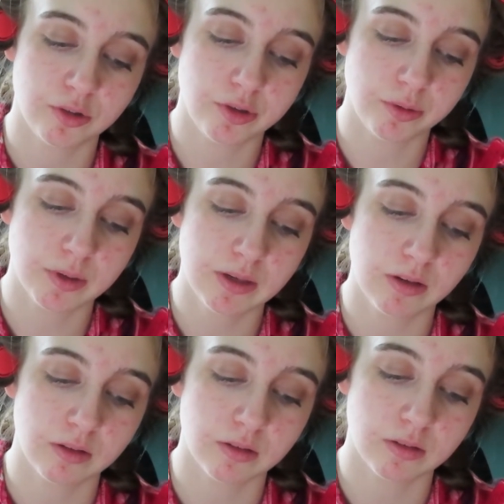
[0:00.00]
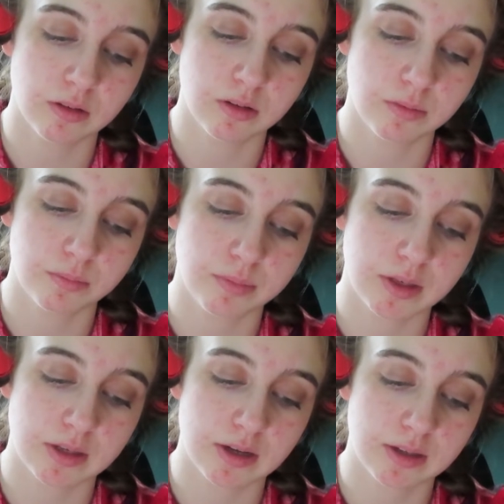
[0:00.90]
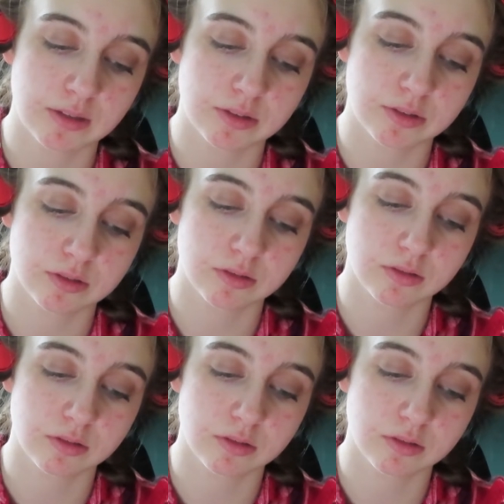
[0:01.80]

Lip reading: do it, because